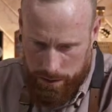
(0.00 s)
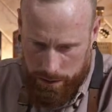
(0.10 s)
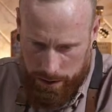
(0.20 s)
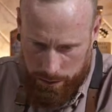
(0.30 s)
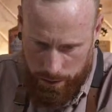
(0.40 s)

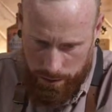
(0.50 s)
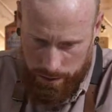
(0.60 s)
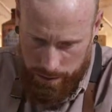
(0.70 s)
And last one.